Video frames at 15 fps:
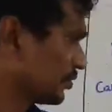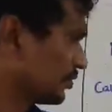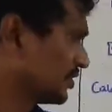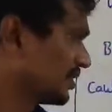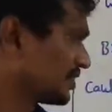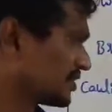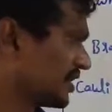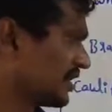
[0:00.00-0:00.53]
So
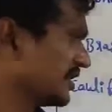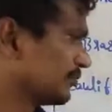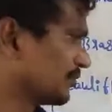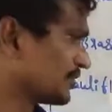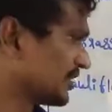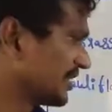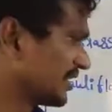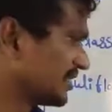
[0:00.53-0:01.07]
here
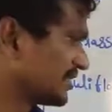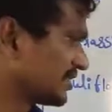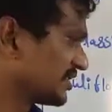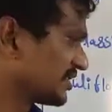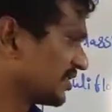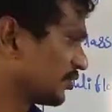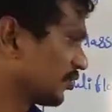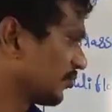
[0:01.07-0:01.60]
chili mosaic
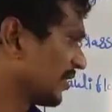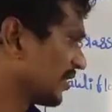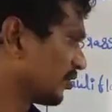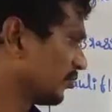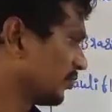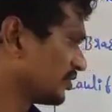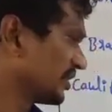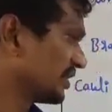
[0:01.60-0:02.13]
disease and
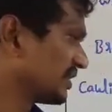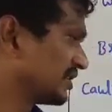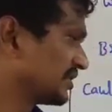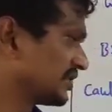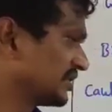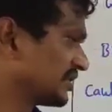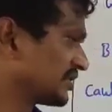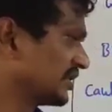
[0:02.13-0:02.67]
tobacco mosaic
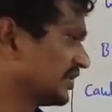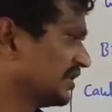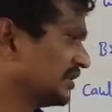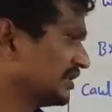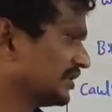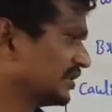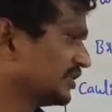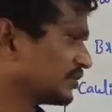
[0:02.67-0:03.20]
disease,
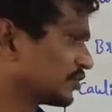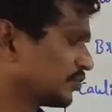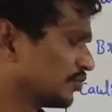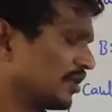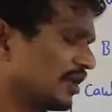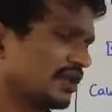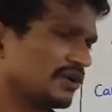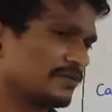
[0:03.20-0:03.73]
these
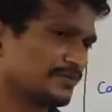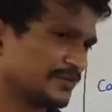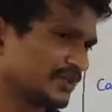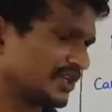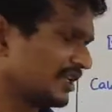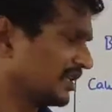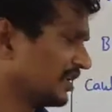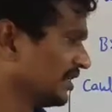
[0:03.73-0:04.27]
two
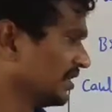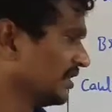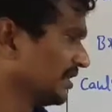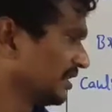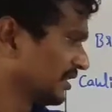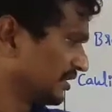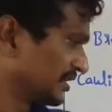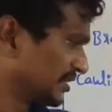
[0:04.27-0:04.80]
are
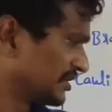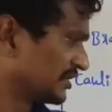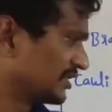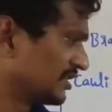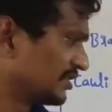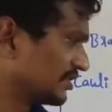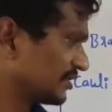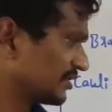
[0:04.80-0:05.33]

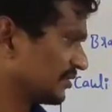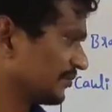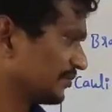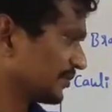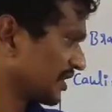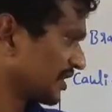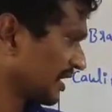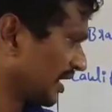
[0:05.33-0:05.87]
diseases,
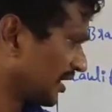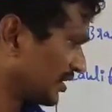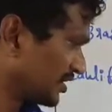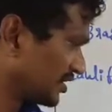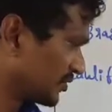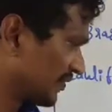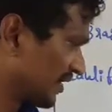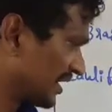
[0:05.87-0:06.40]

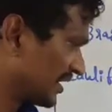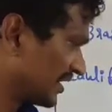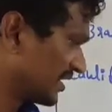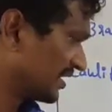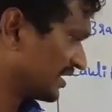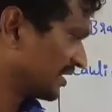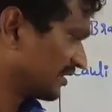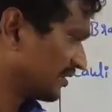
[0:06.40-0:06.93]
and this
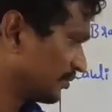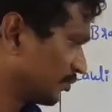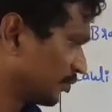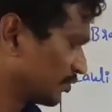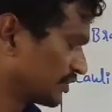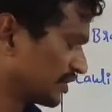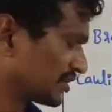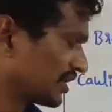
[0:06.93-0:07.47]
variety,
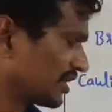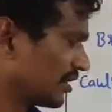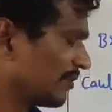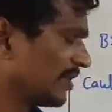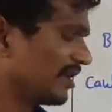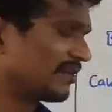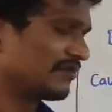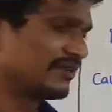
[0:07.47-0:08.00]
Pusa
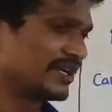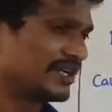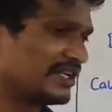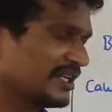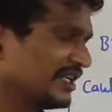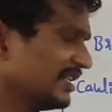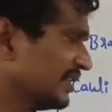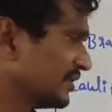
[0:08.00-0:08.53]
sadabahar
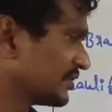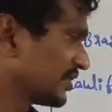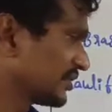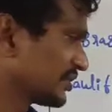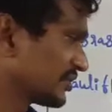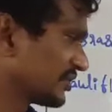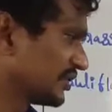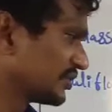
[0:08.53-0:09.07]
variety, is
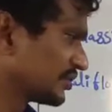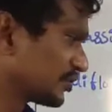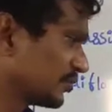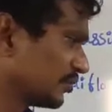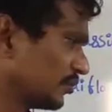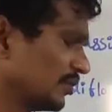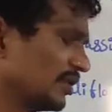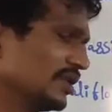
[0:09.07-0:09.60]

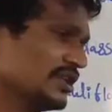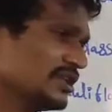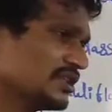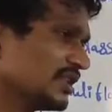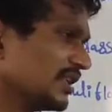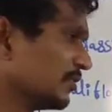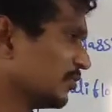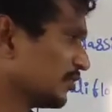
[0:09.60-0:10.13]
resistant to
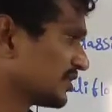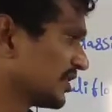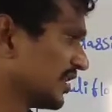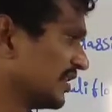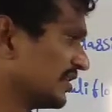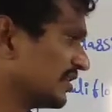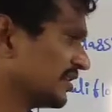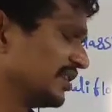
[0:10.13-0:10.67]
chili
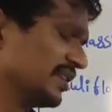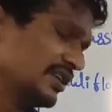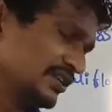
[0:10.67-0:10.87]
mosaic